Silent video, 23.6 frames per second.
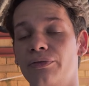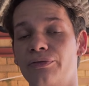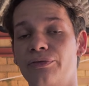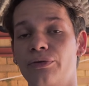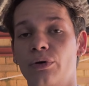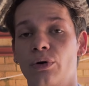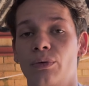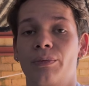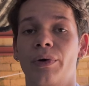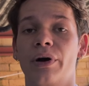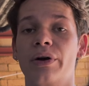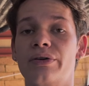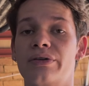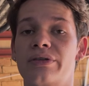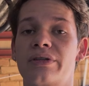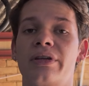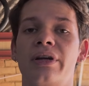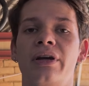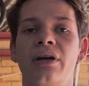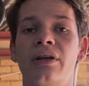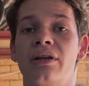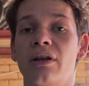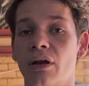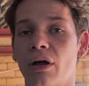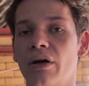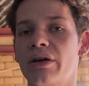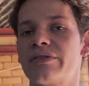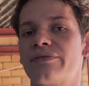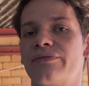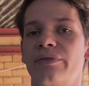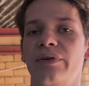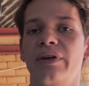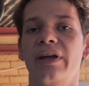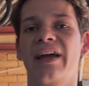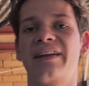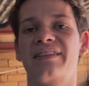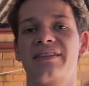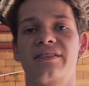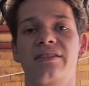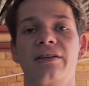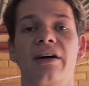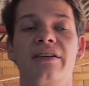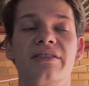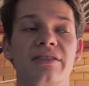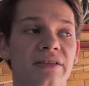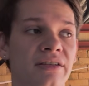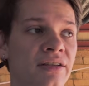for most. Last 3
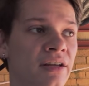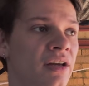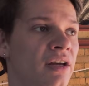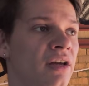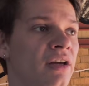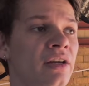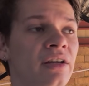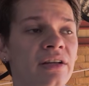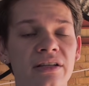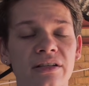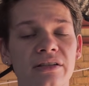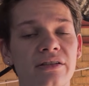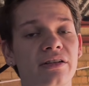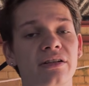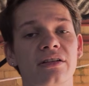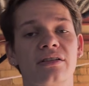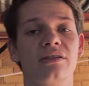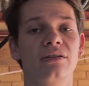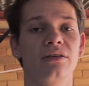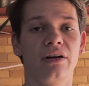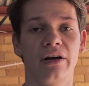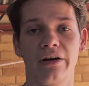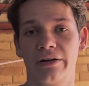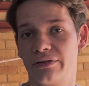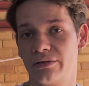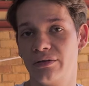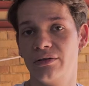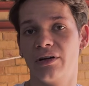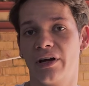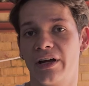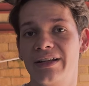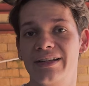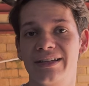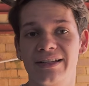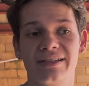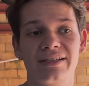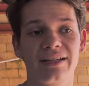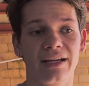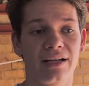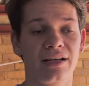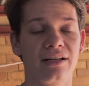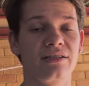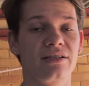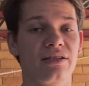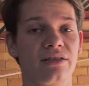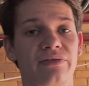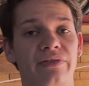exercises, 60 to 90
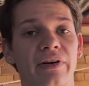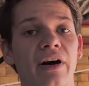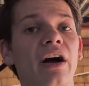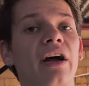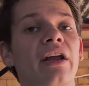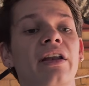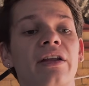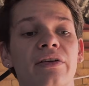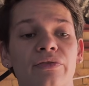seconds is fine.